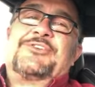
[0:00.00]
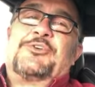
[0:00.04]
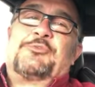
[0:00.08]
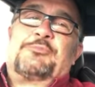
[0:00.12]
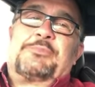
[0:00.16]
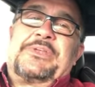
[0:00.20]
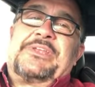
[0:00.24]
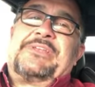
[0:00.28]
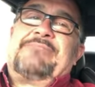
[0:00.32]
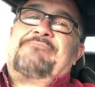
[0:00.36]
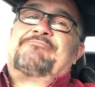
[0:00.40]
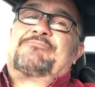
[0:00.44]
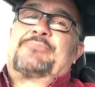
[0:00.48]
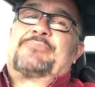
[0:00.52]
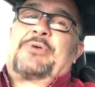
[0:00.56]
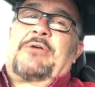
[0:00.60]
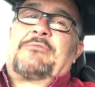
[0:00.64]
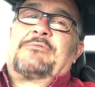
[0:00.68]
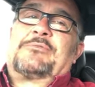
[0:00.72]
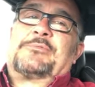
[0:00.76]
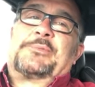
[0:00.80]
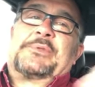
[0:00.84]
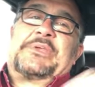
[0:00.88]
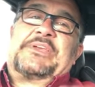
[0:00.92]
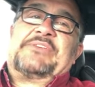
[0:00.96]
nobody
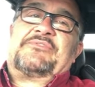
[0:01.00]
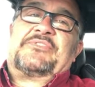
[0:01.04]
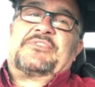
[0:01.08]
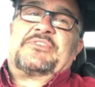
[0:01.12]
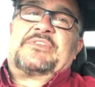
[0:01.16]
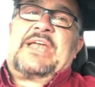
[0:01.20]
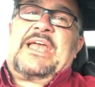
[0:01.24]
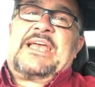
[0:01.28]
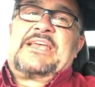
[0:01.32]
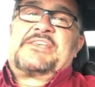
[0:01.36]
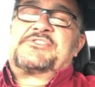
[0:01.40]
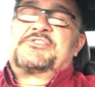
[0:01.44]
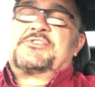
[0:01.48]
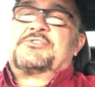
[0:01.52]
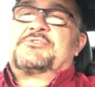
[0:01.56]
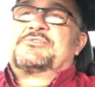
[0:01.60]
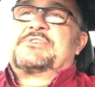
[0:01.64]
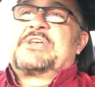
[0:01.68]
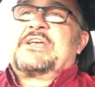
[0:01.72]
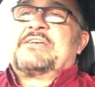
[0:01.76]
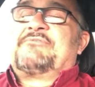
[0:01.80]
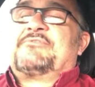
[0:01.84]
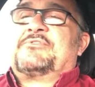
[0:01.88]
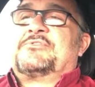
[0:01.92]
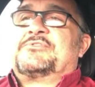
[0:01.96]
probably even has those
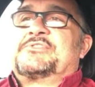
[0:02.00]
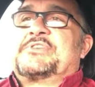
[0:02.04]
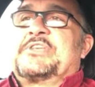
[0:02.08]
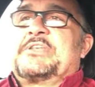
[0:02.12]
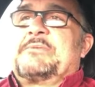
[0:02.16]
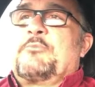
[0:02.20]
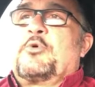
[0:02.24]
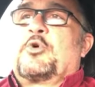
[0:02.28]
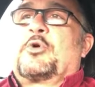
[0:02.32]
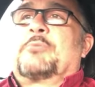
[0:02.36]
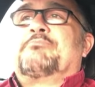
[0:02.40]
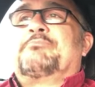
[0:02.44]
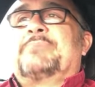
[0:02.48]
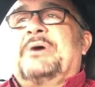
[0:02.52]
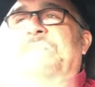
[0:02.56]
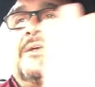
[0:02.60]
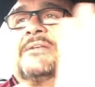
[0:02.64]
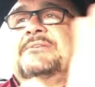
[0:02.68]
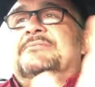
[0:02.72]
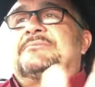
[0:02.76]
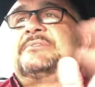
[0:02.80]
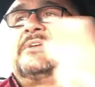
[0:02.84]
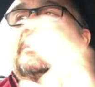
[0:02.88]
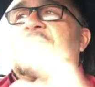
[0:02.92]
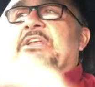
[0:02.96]
iPhones anymore.
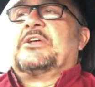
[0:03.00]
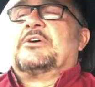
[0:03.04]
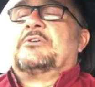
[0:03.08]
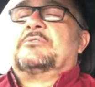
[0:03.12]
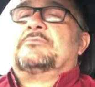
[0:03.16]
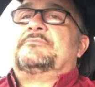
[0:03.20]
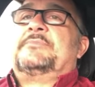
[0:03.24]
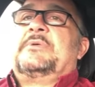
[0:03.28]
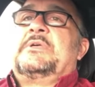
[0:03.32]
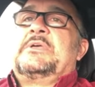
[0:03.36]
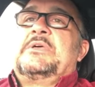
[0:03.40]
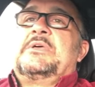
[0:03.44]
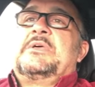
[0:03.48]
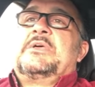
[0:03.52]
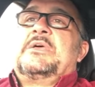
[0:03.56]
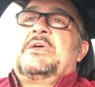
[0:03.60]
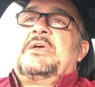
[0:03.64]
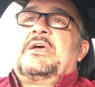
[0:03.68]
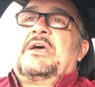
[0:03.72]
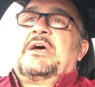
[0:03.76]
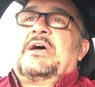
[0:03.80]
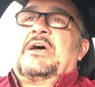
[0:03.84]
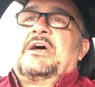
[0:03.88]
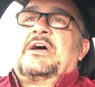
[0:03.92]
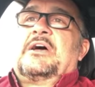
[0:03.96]
But it
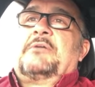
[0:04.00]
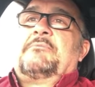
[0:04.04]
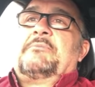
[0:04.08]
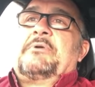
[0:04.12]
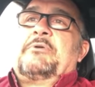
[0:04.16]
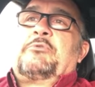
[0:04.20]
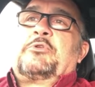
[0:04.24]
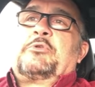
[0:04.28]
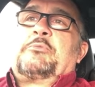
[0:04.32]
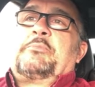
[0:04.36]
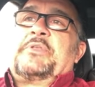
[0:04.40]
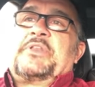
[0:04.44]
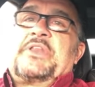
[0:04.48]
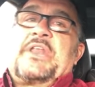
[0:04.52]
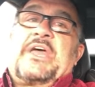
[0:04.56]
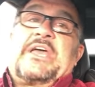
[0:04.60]
would have been